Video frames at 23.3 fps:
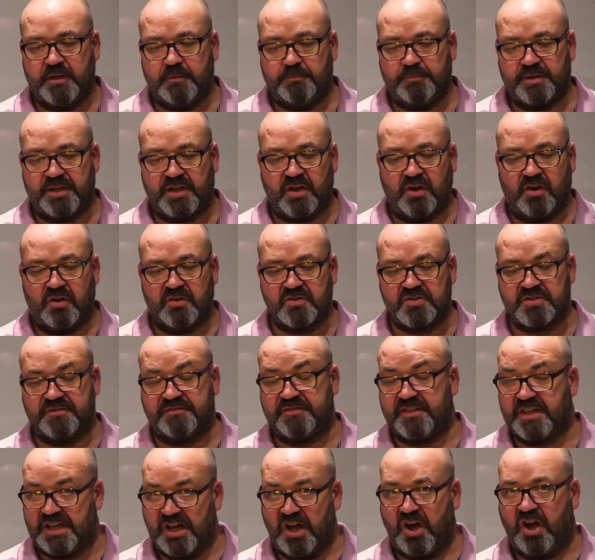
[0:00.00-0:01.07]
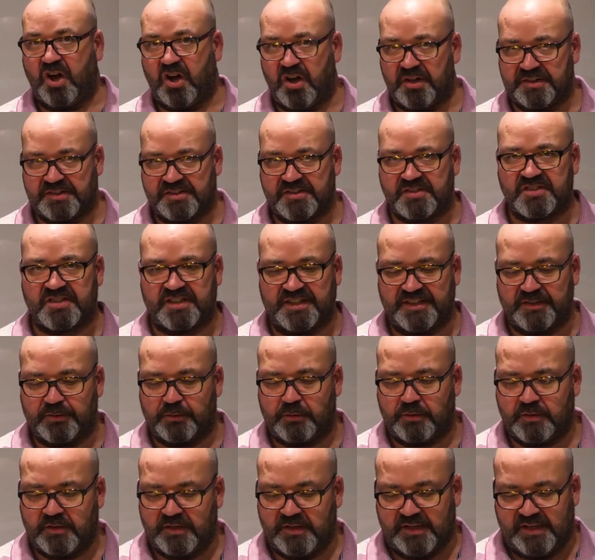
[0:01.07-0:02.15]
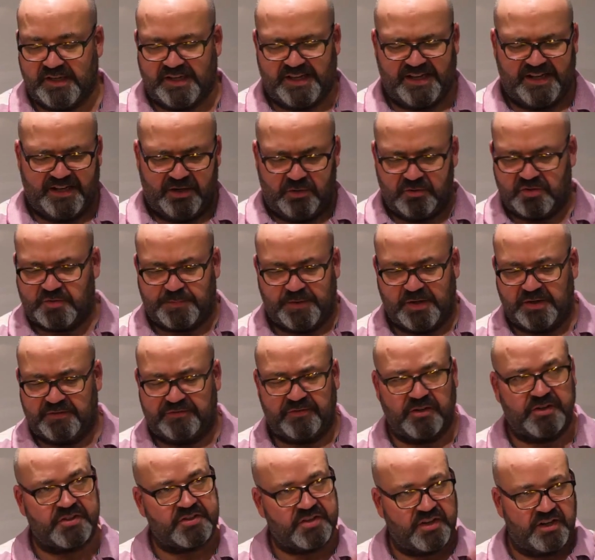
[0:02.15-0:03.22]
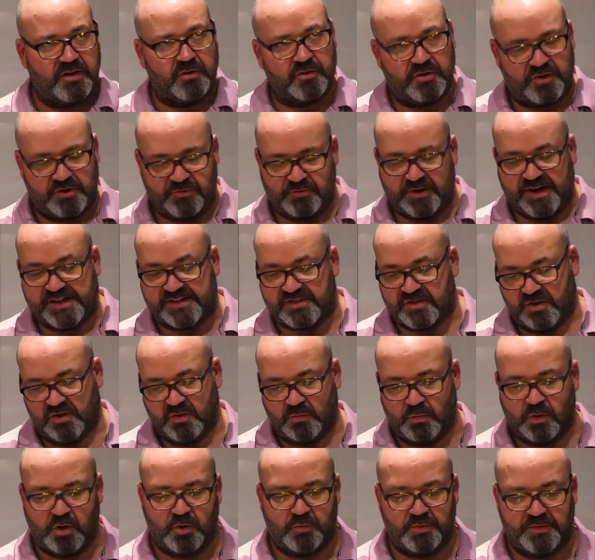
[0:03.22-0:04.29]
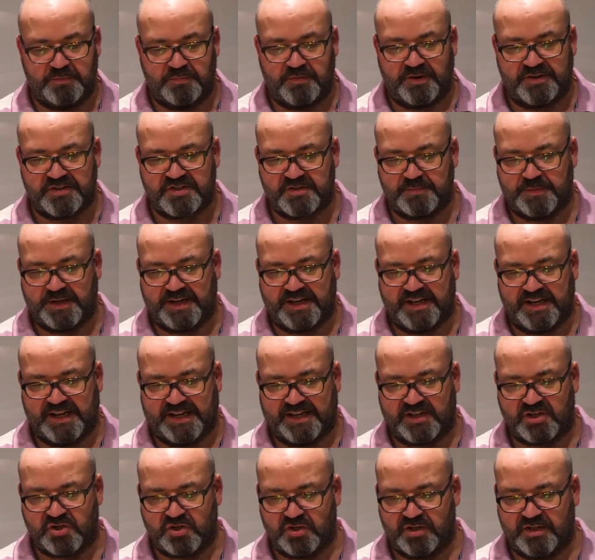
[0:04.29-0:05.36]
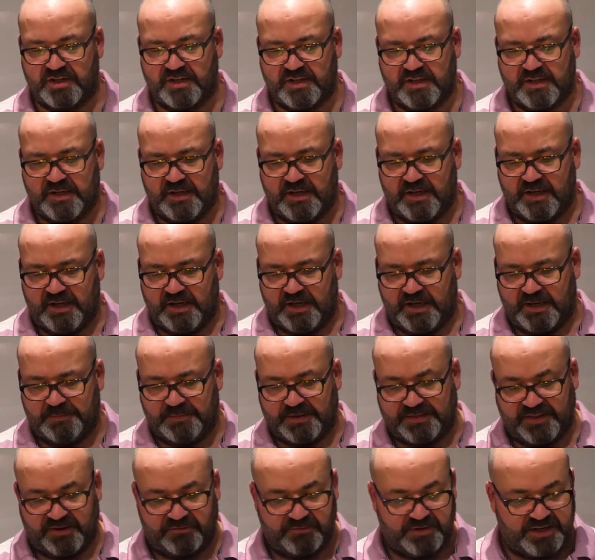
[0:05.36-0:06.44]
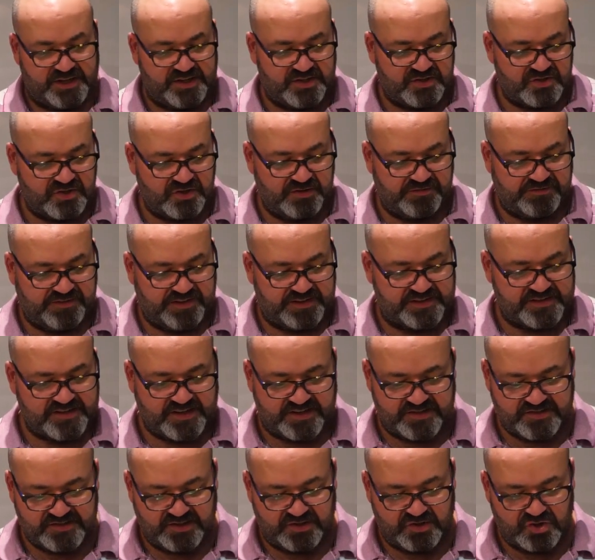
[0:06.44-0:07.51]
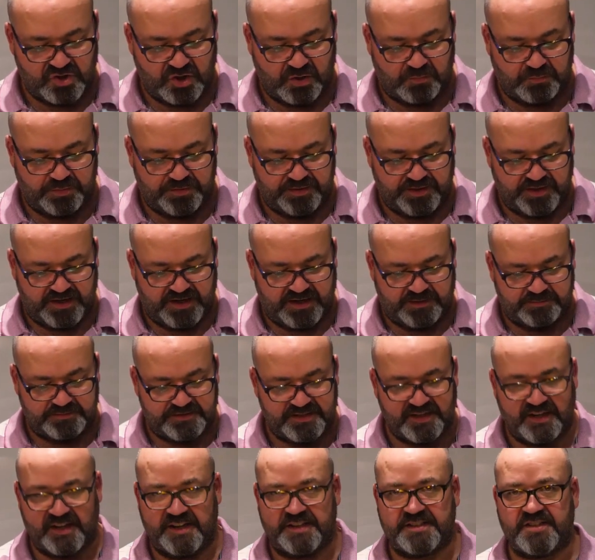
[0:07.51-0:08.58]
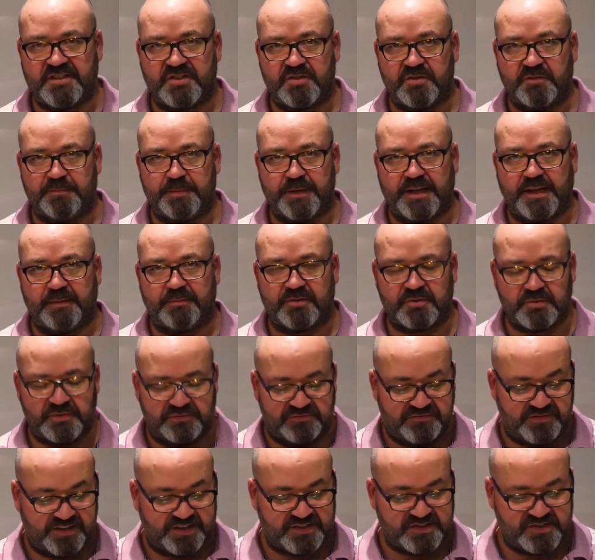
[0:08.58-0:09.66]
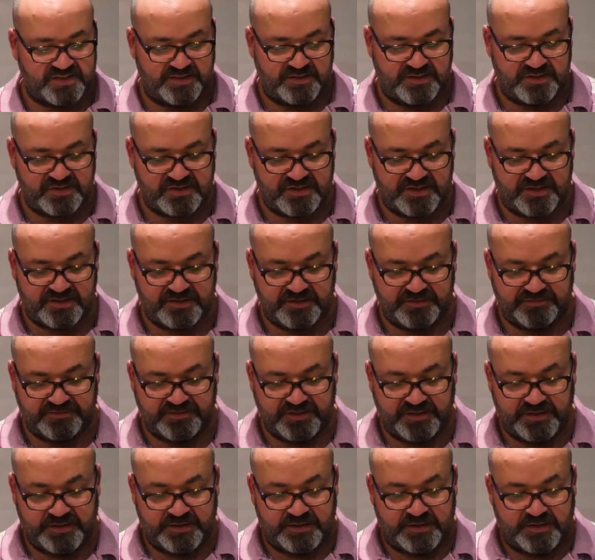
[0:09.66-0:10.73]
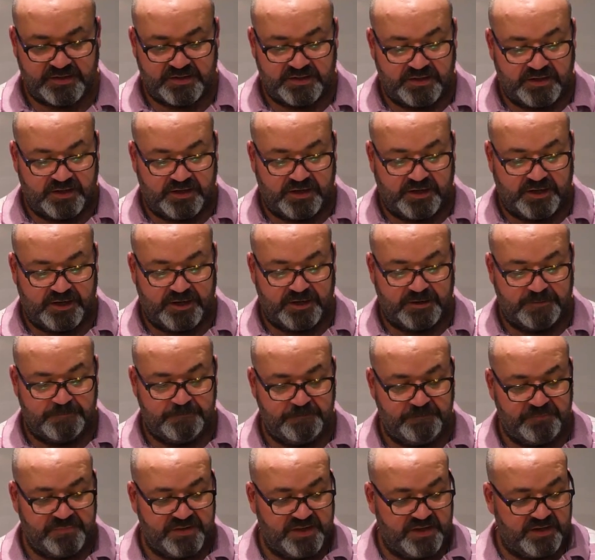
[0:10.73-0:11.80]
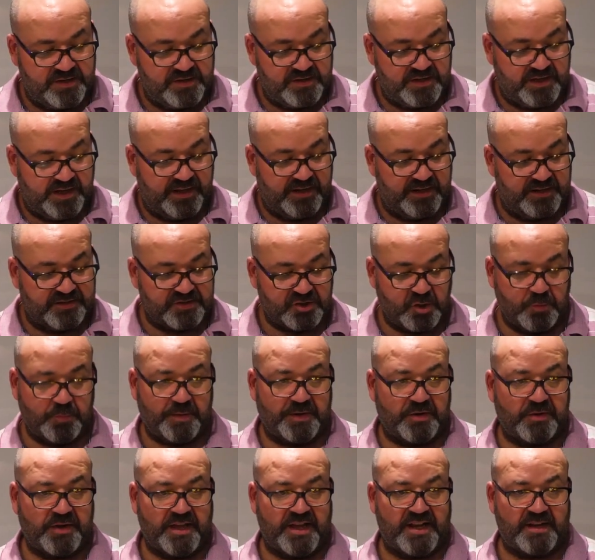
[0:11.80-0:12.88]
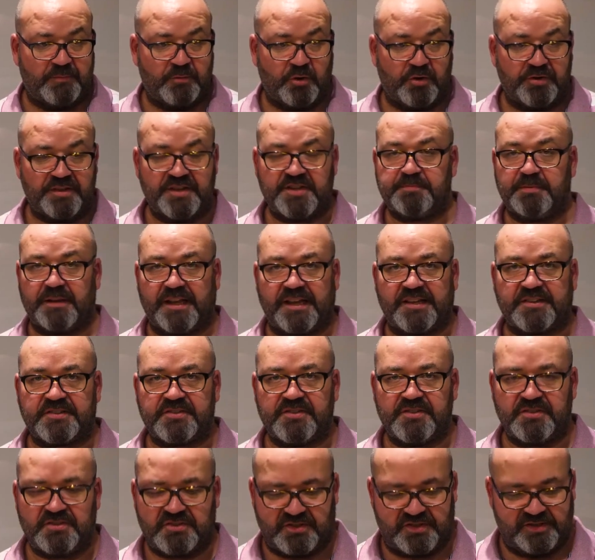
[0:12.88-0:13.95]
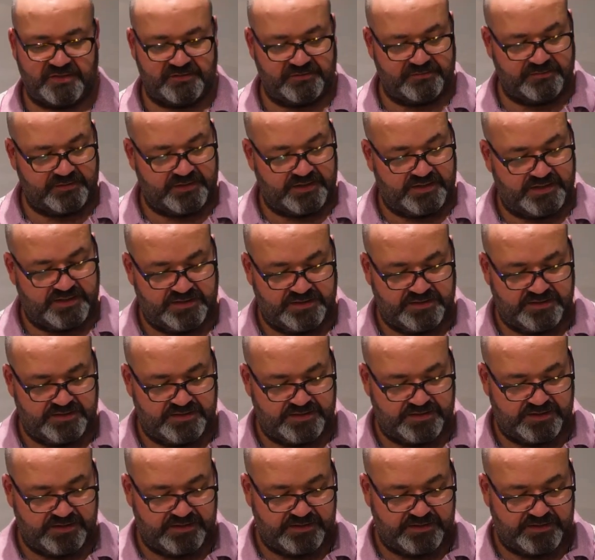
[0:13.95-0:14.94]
because of the harder steel. It looks beautiful. It's going to look great on the wall with the rest of my collection. I think Ricky's done a fantastic job with it, and I'm delighted to have been able to invest in this knife. Yeah, let's hope I don't get any more of these plasters, And